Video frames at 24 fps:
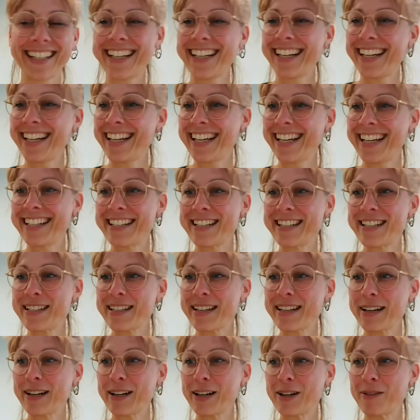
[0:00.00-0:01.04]
And
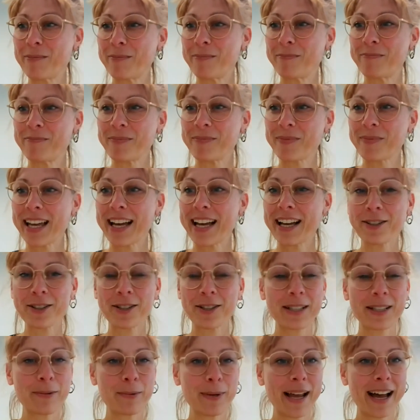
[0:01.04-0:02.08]
um,
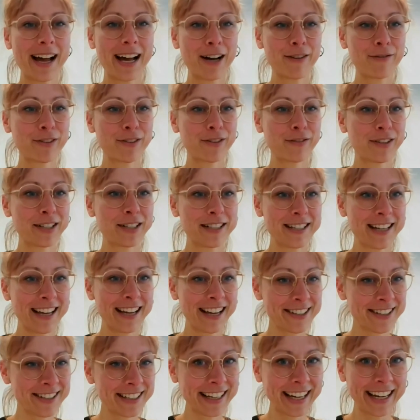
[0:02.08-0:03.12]
actually, we have a
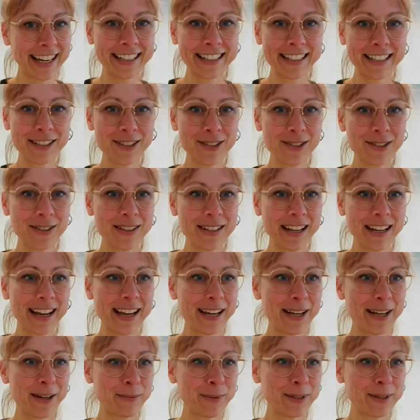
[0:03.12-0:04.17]
fantastic ending
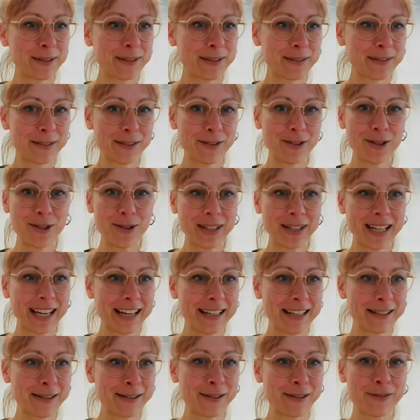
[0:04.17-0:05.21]
today with two
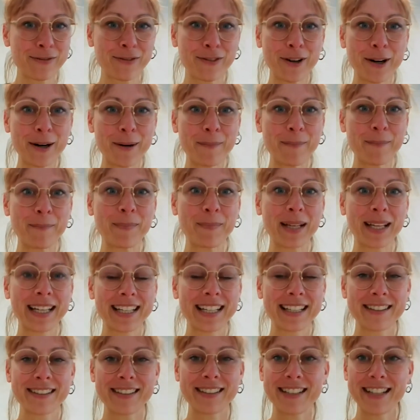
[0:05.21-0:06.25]
guests from
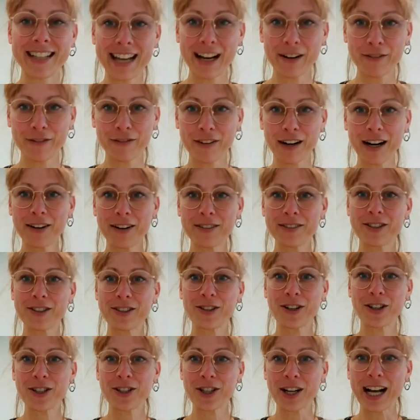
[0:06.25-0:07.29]
the DAV, the
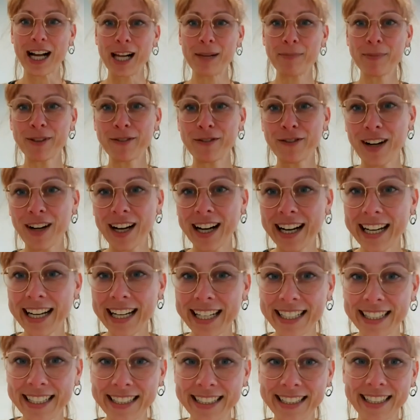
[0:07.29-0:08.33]
Deutsche
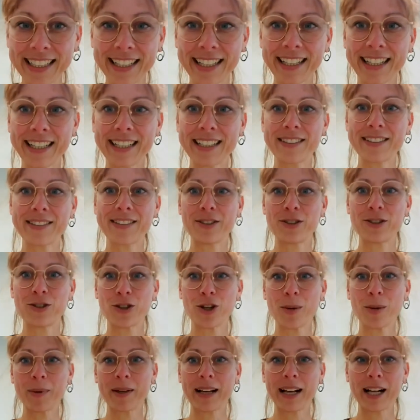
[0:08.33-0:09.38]
Alpenverein, uh, the
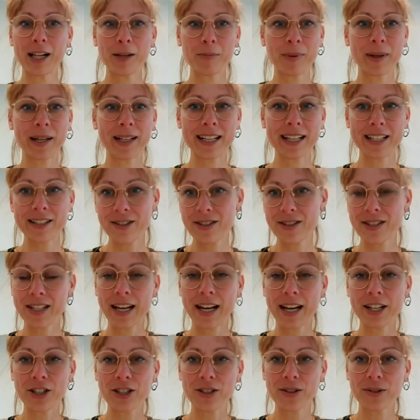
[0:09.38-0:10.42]
German Alpine
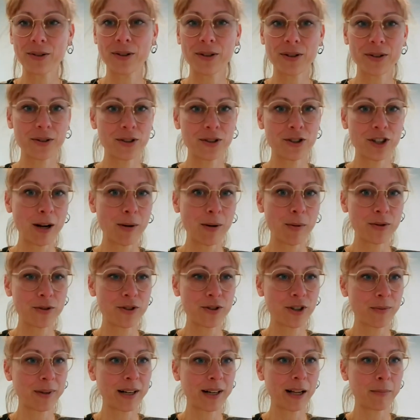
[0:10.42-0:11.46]
Association or
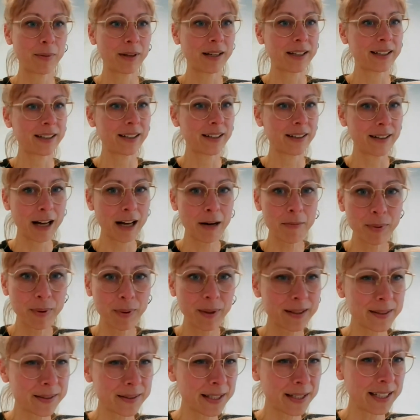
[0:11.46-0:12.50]
German Alpine Club,
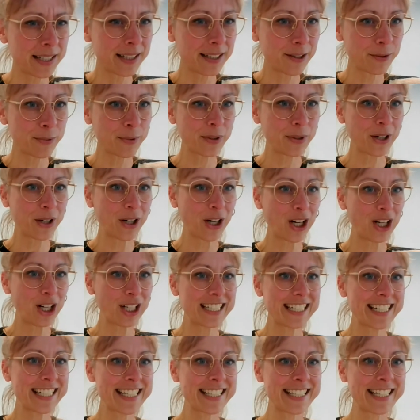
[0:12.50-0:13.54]
I think you would call
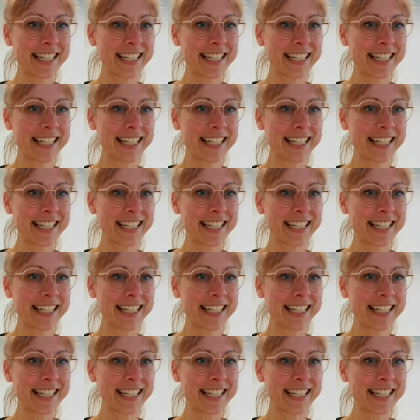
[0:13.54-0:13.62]
it.